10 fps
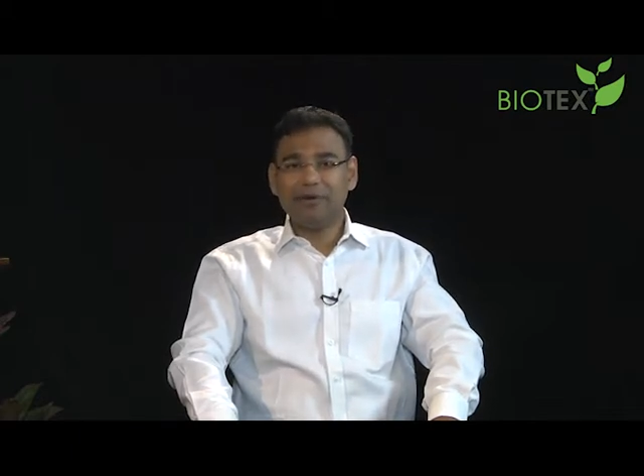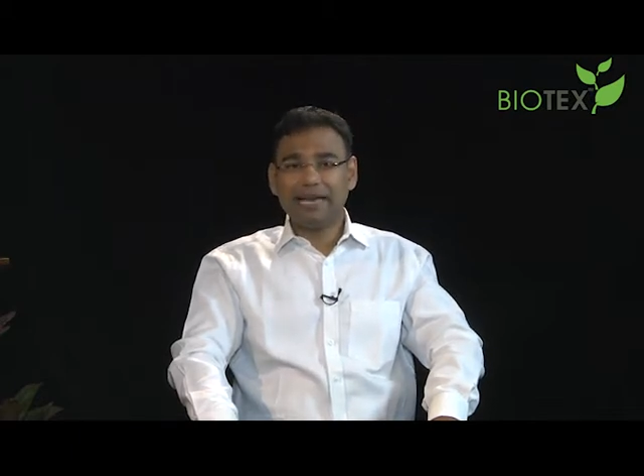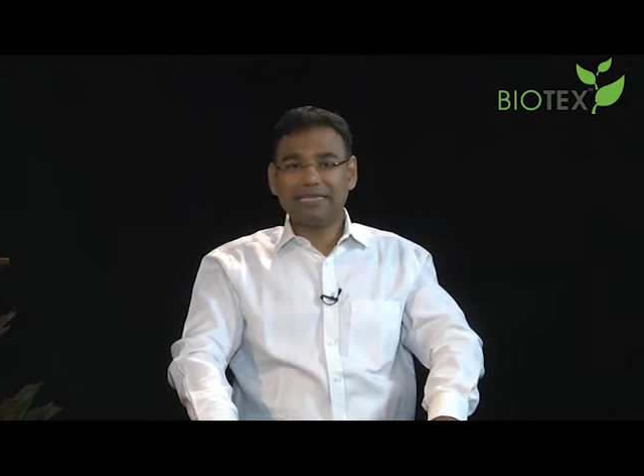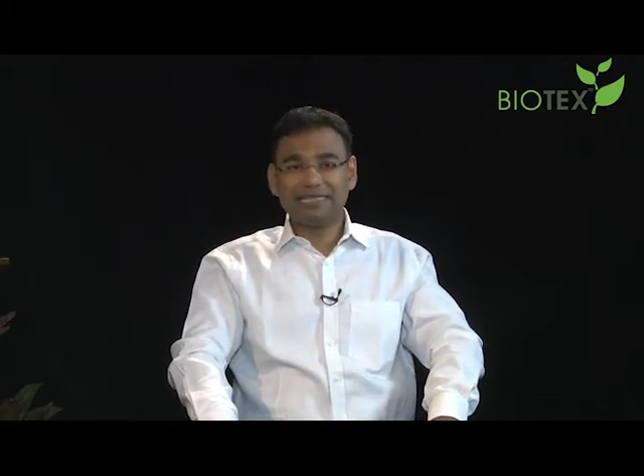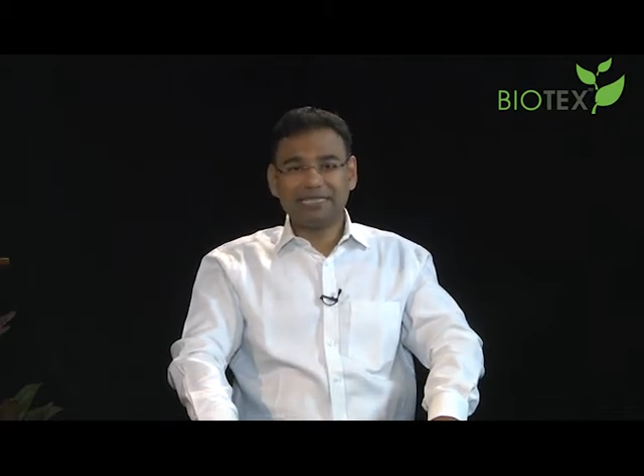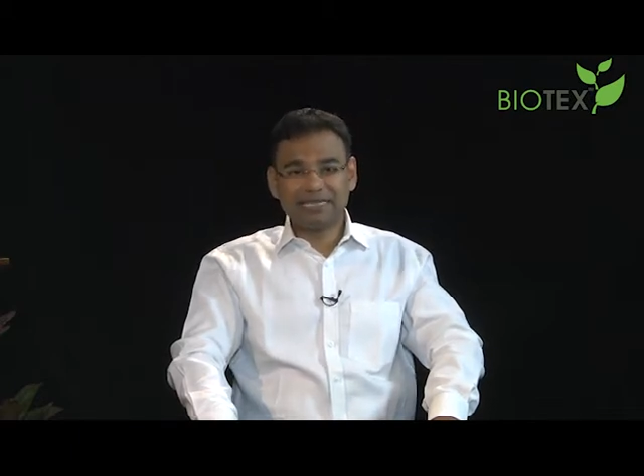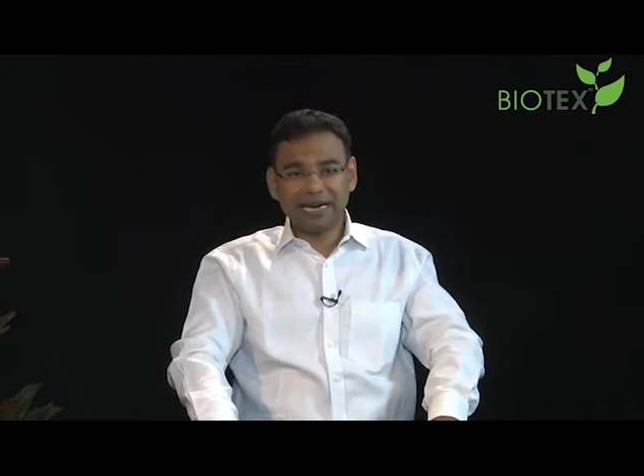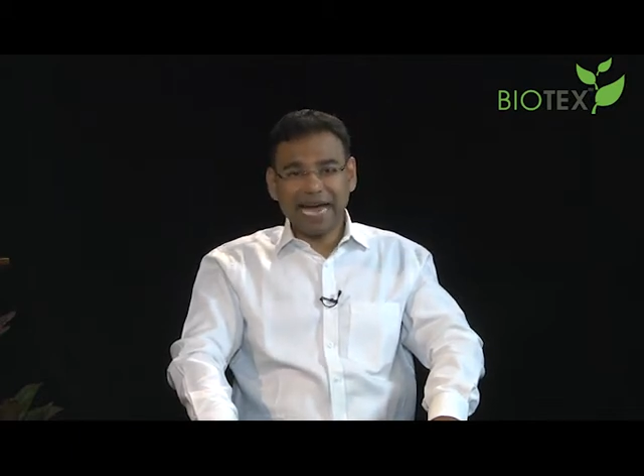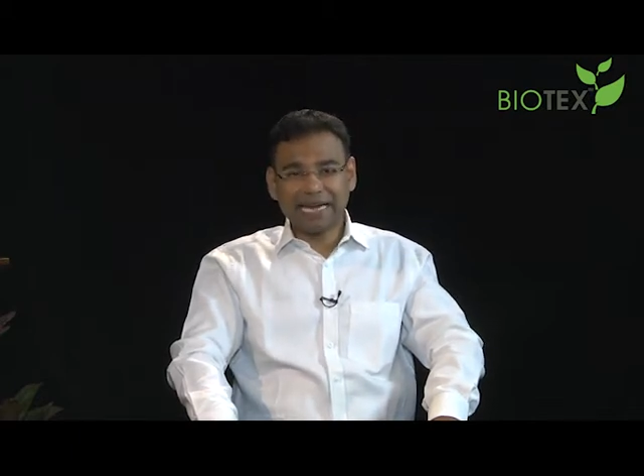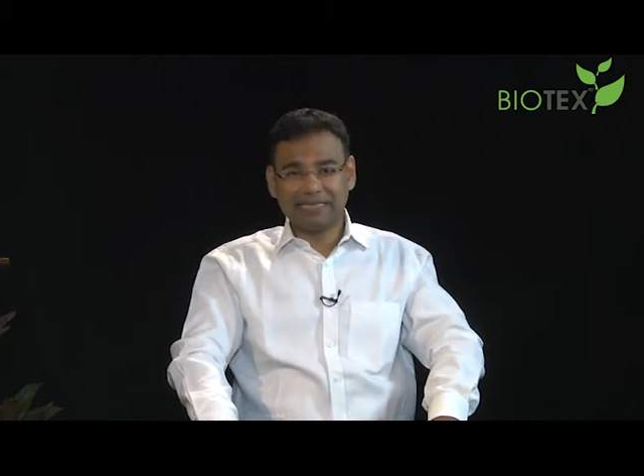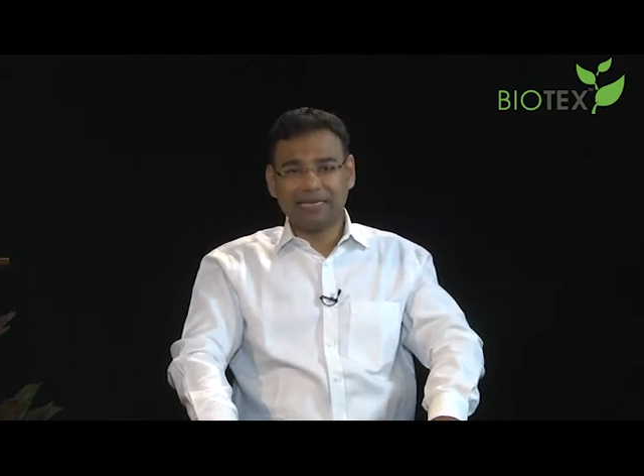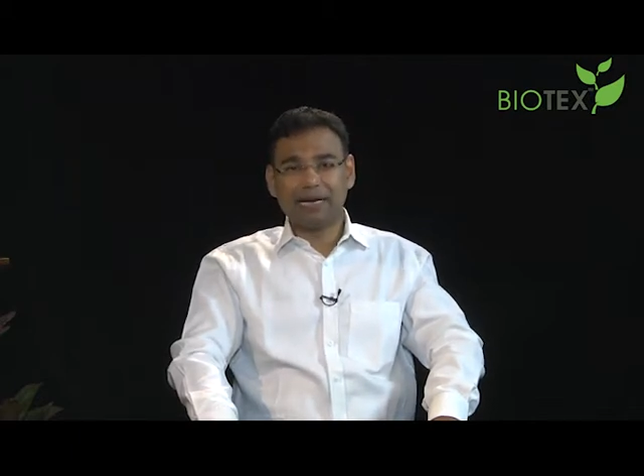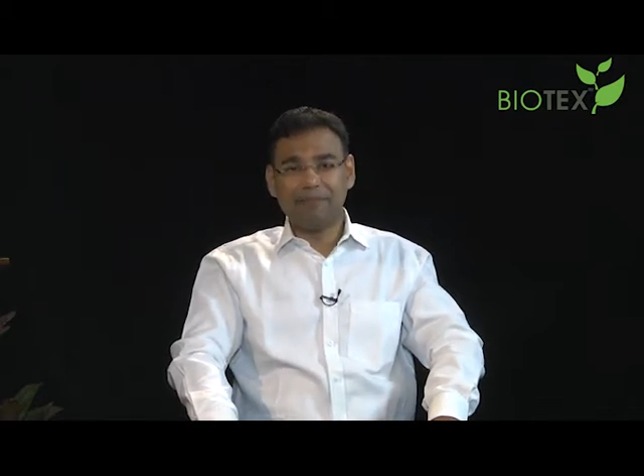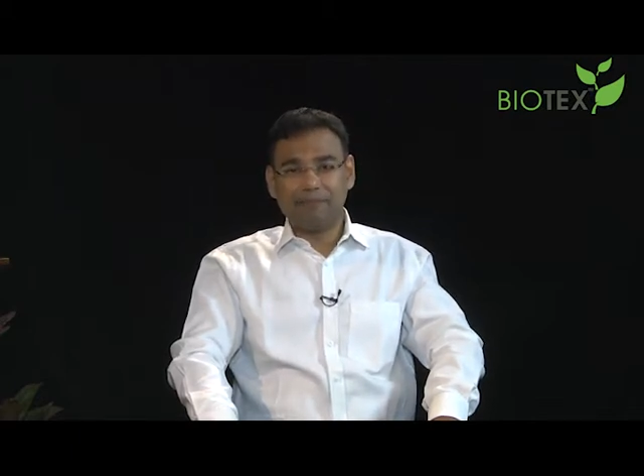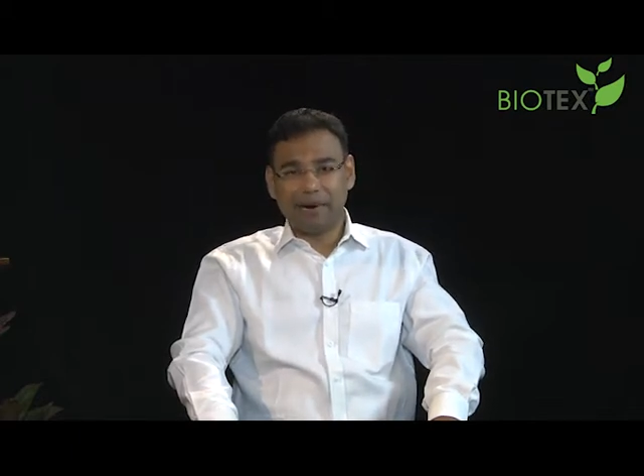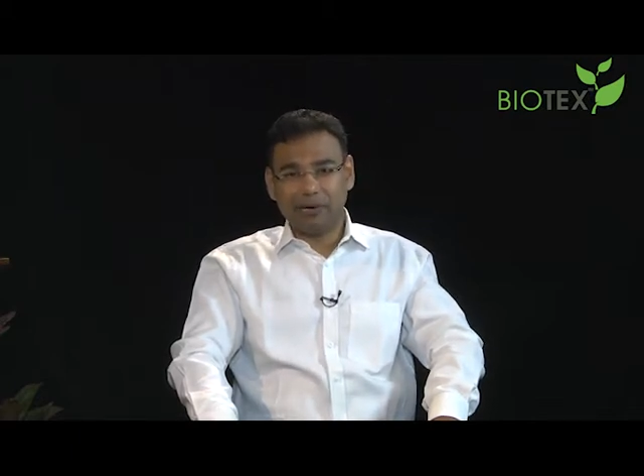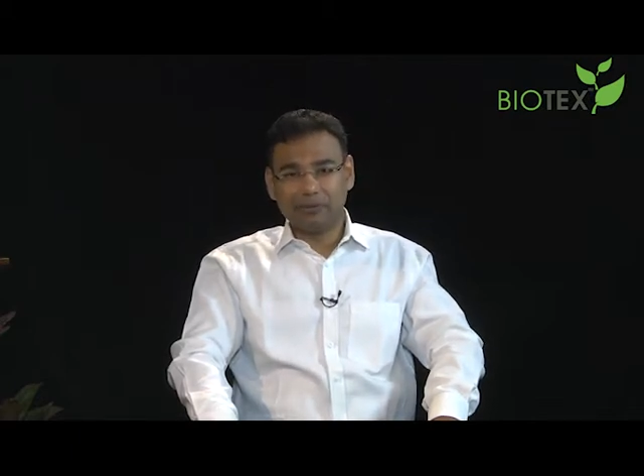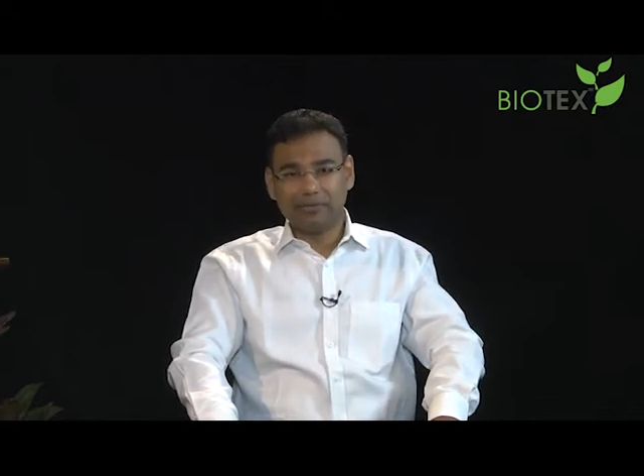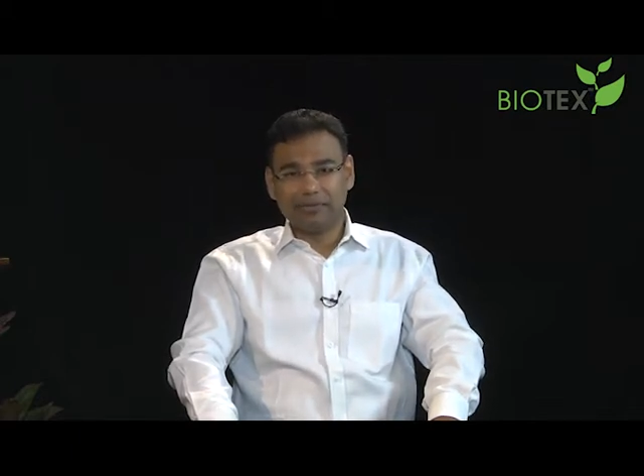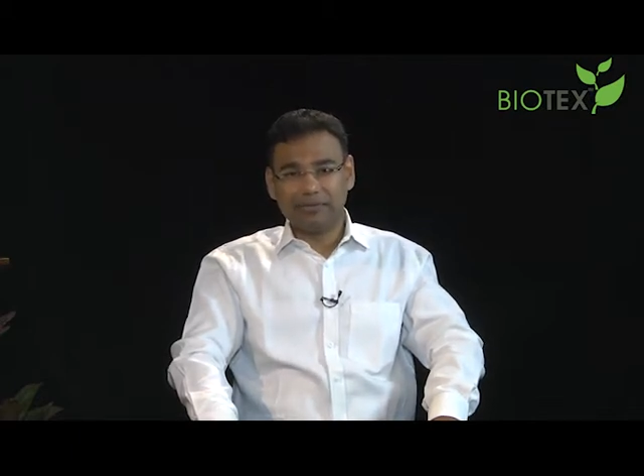extract a
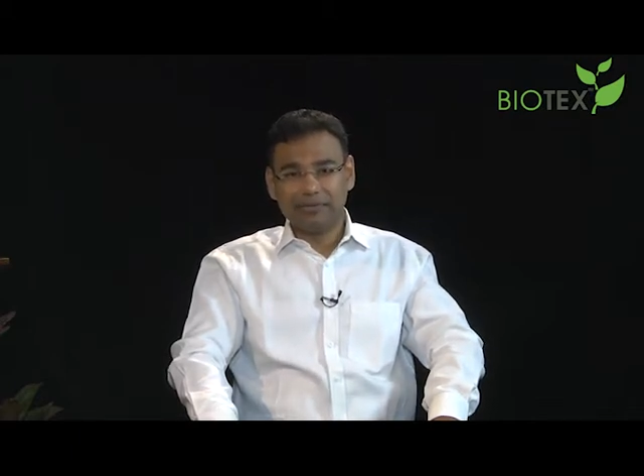compound,